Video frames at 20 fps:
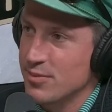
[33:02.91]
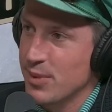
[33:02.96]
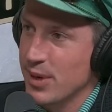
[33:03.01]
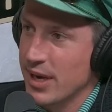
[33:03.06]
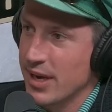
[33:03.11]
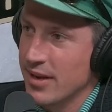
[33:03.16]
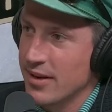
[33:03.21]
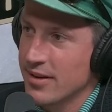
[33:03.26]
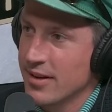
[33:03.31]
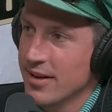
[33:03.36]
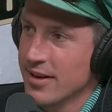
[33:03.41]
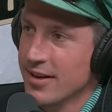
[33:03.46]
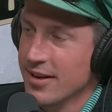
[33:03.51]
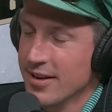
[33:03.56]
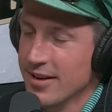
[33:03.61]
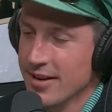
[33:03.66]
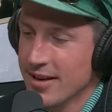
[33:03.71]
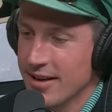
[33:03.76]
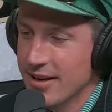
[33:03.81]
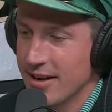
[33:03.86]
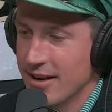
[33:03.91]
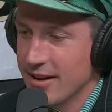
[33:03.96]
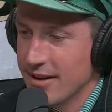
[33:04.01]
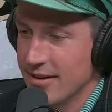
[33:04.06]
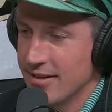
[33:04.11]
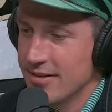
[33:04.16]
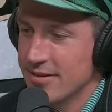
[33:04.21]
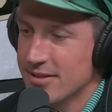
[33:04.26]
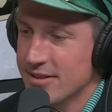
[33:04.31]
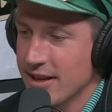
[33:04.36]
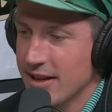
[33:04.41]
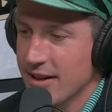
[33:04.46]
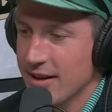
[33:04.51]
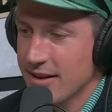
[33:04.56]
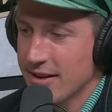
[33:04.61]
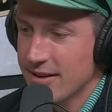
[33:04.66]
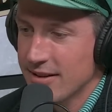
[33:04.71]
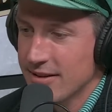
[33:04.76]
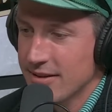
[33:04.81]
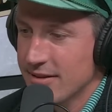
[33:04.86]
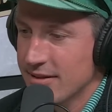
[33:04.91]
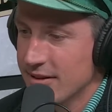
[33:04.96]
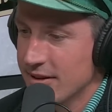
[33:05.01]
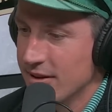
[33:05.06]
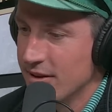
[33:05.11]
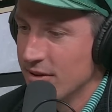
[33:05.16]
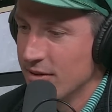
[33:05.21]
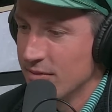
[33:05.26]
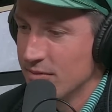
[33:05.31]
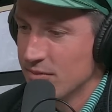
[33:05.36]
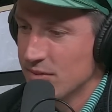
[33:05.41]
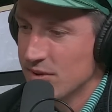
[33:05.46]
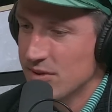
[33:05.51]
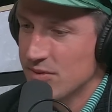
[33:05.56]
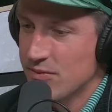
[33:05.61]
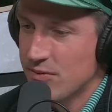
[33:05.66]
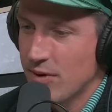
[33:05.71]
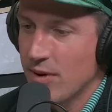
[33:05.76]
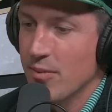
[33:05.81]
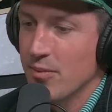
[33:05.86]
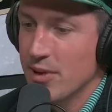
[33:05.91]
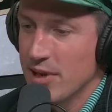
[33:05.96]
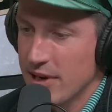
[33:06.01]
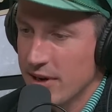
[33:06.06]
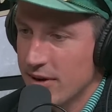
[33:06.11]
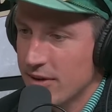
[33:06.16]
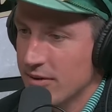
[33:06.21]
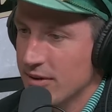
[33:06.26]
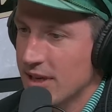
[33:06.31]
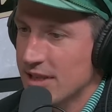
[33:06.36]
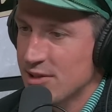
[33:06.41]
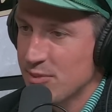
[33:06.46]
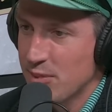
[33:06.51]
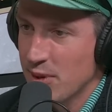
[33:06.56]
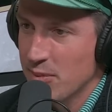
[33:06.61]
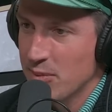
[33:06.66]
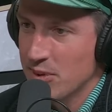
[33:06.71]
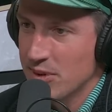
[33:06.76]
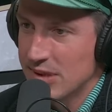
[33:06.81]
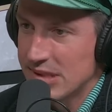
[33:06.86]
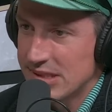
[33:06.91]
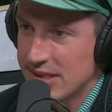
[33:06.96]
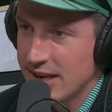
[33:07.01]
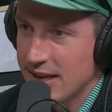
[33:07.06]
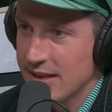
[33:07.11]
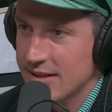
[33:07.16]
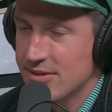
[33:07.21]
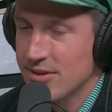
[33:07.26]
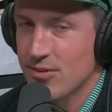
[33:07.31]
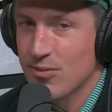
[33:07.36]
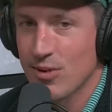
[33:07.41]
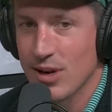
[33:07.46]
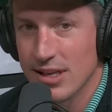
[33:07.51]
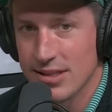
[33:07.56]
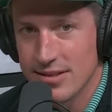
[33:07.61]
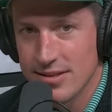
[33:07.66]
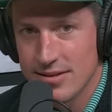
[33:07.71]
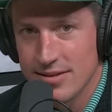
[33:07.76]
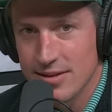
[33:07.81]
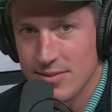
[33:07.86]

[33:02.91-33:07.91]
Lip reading: pad. And Stalock, he's from here. Lots of people in the stands. He races